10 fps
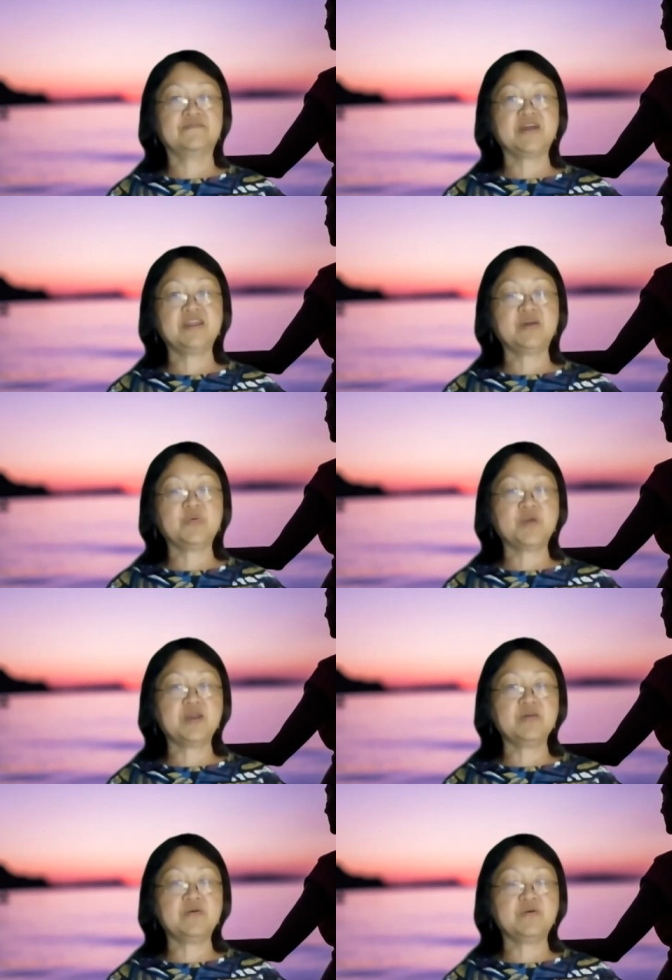Find out where
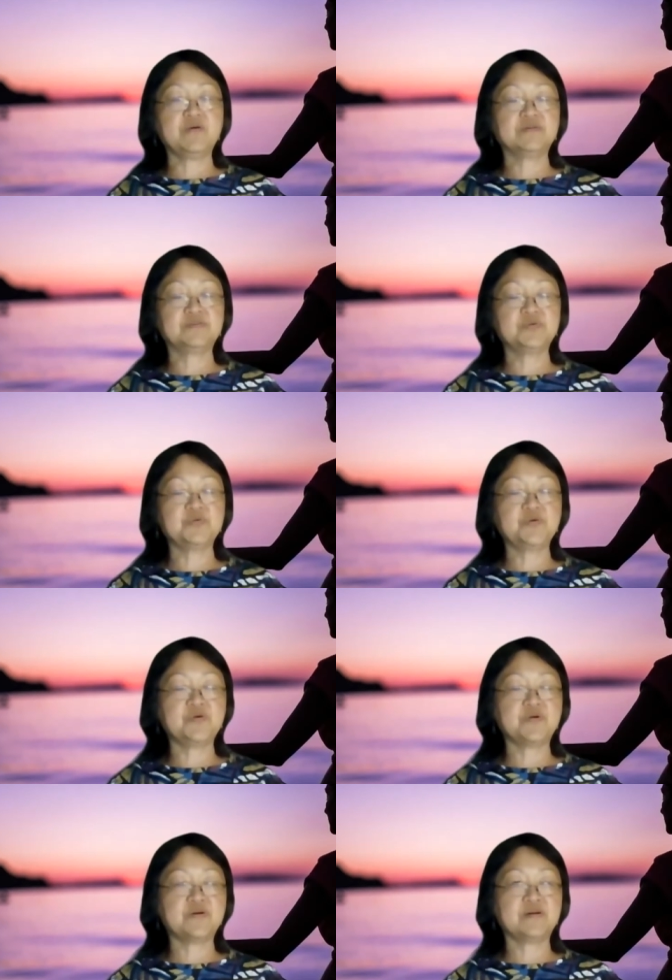your, so
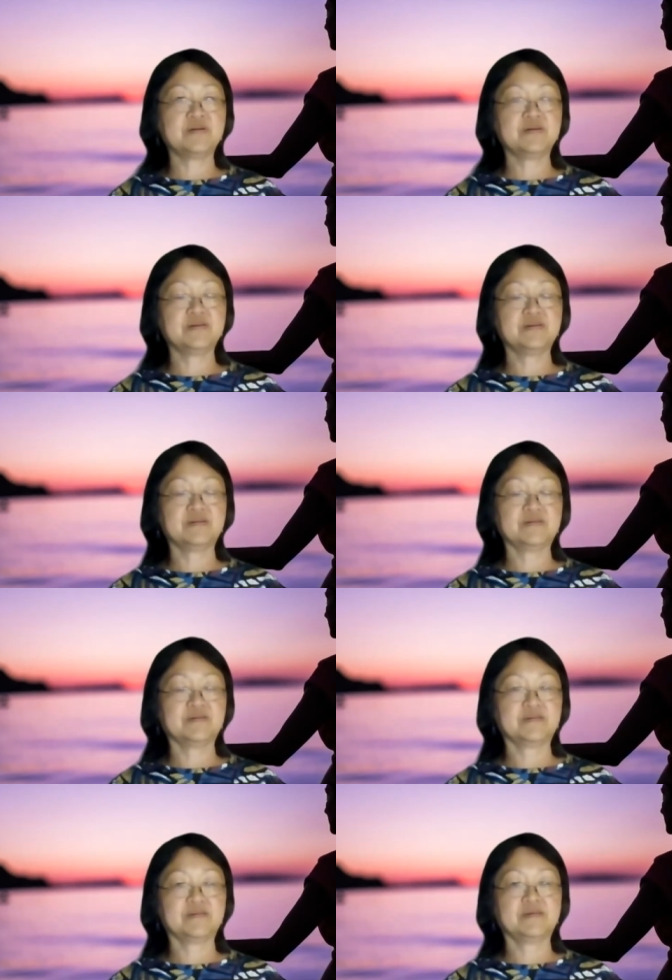your
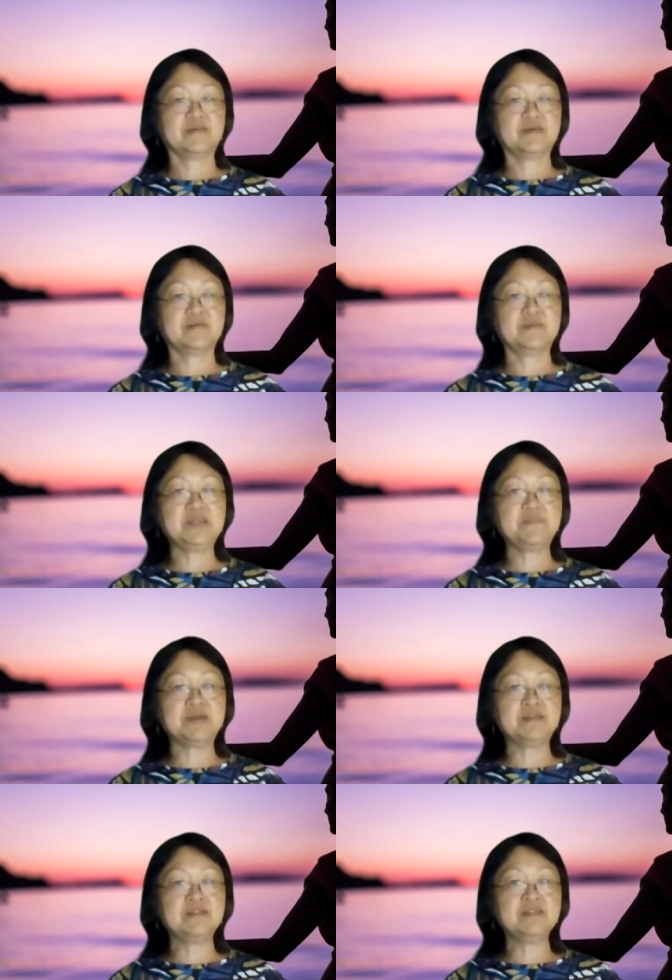belly
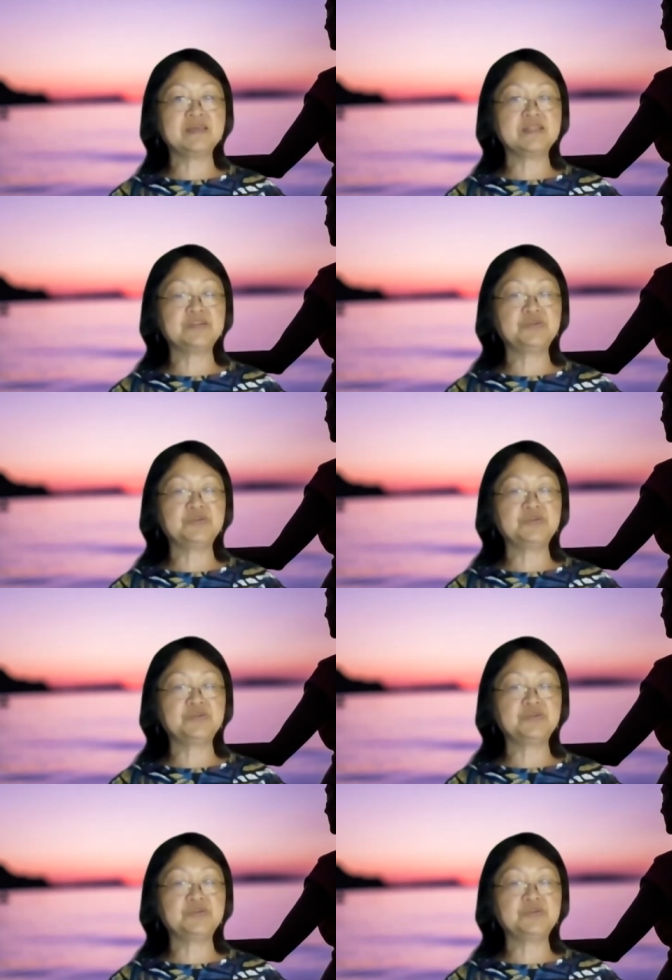button, and then